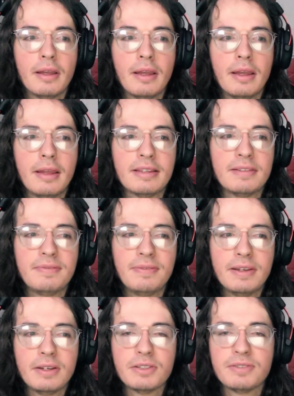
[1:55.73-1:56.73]
it
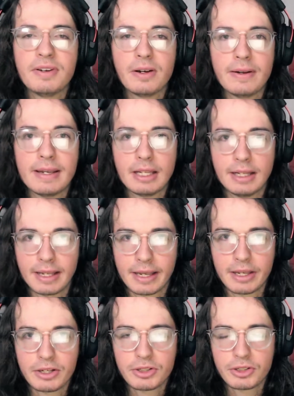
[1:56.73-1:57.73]
feels very
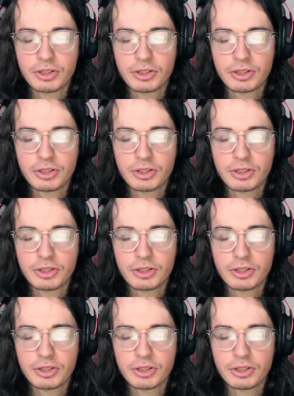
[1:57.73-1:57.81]
cliquish.